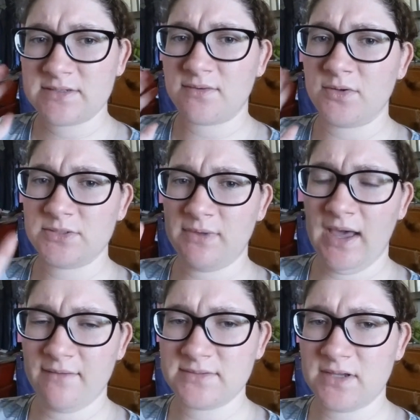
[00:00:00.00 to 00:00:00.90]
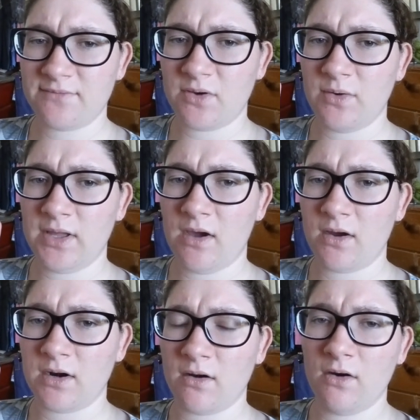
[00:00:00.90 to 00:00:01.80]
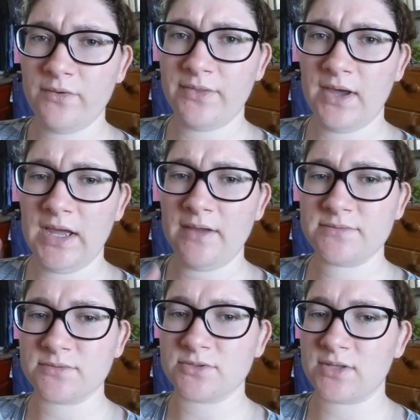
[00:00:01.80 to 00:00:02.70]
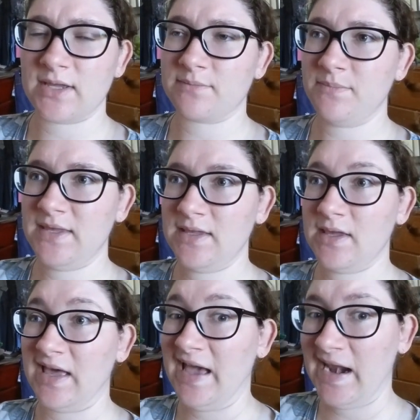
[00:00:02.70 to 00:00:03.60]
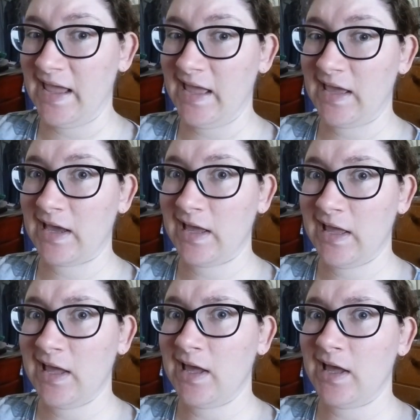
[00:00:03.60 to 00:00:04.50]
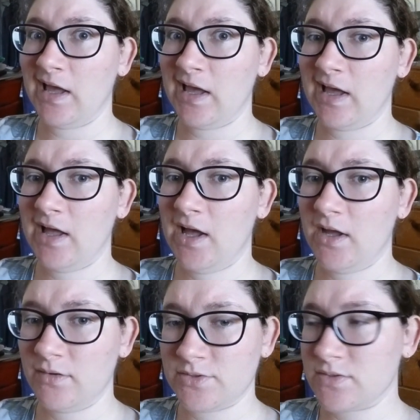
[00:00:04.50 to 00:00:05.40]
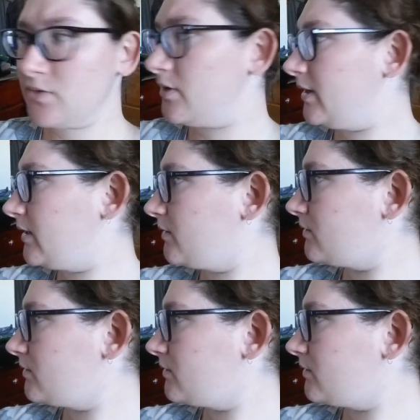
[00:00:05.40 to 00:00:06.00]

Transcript: because, of course, we have stuff going on in our own lives, which, like me, headache, which is annoying.